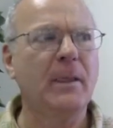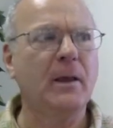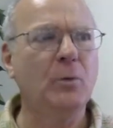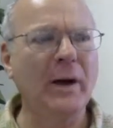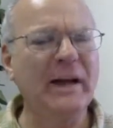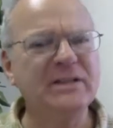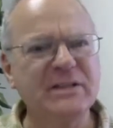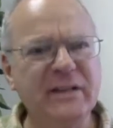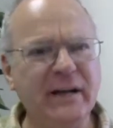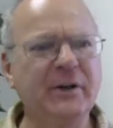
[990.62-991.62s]
when it's
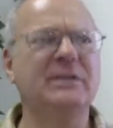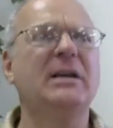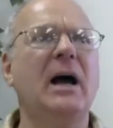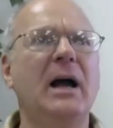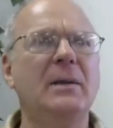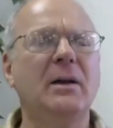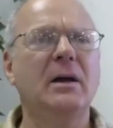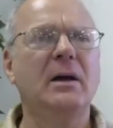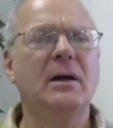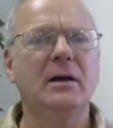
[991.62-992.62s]
dinner time,
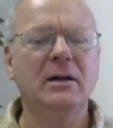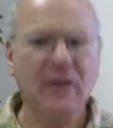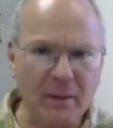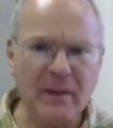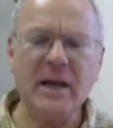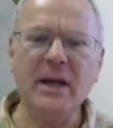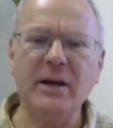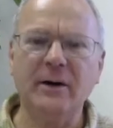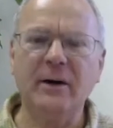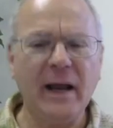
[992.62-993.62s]
come
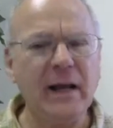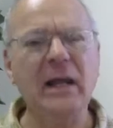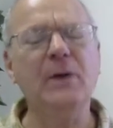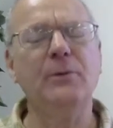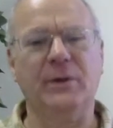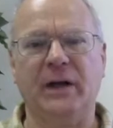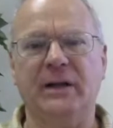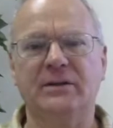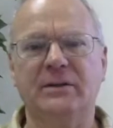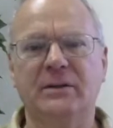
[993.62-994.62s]
here and eat with
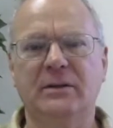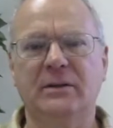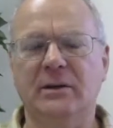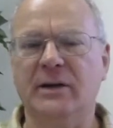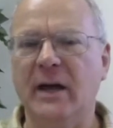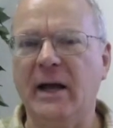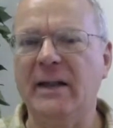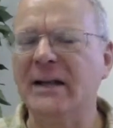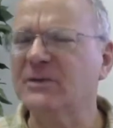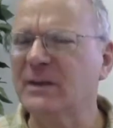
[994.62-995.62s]
us. Okay.
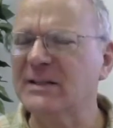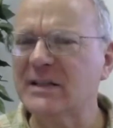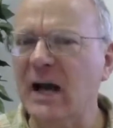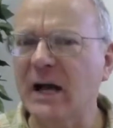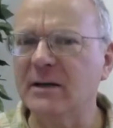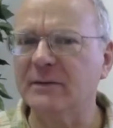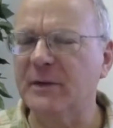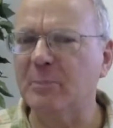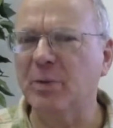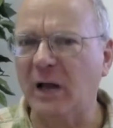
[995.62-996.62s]
That's what it's kind of
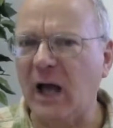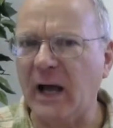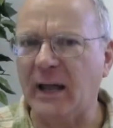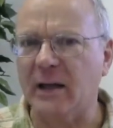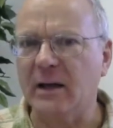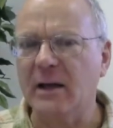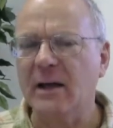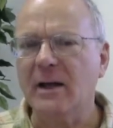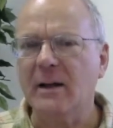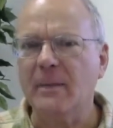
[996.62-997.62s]
implying.
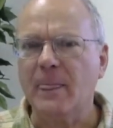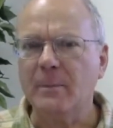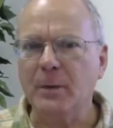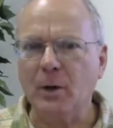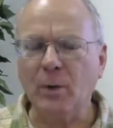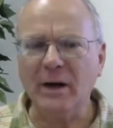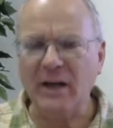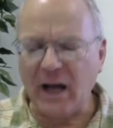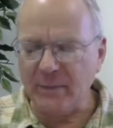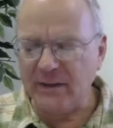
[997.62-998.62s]
But one
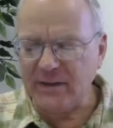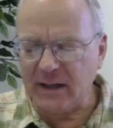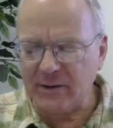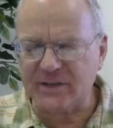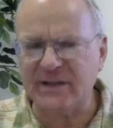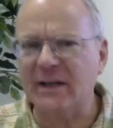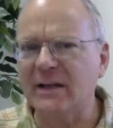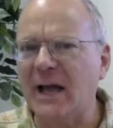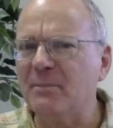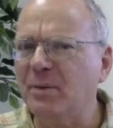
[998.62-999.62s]
commentator said,
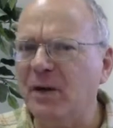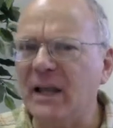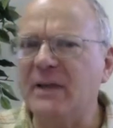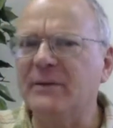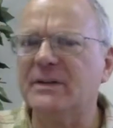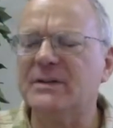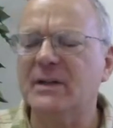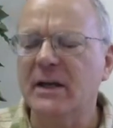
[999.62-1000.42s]
and I believe it's